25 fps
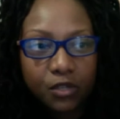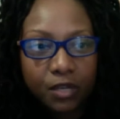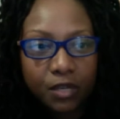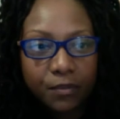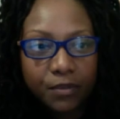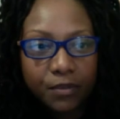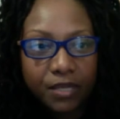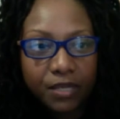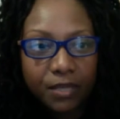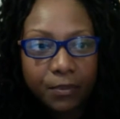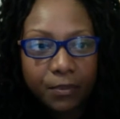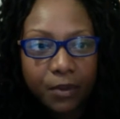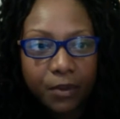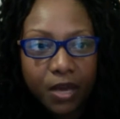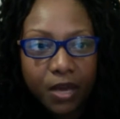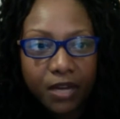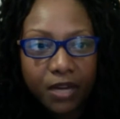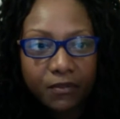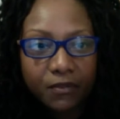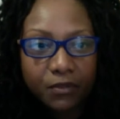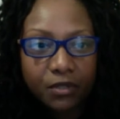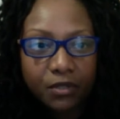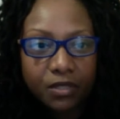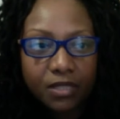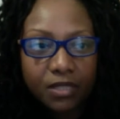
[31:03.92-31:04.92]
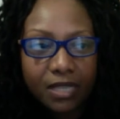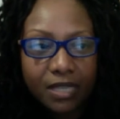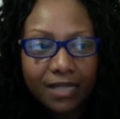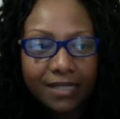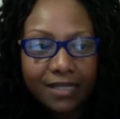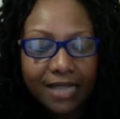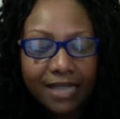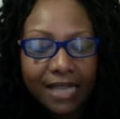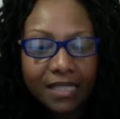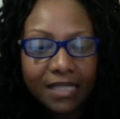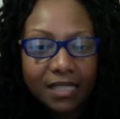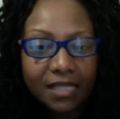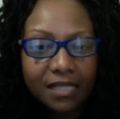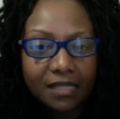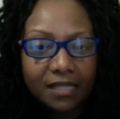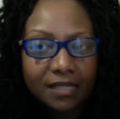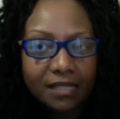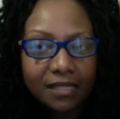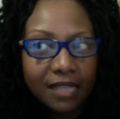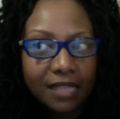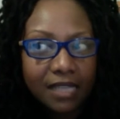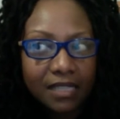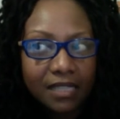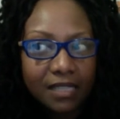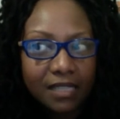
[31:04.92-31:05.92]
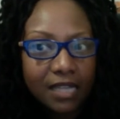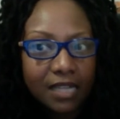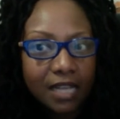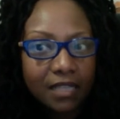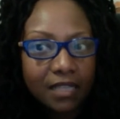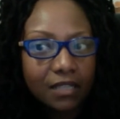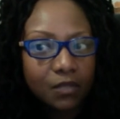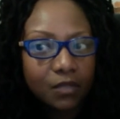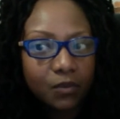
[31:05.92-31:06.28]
it, but a part of you say, that's not the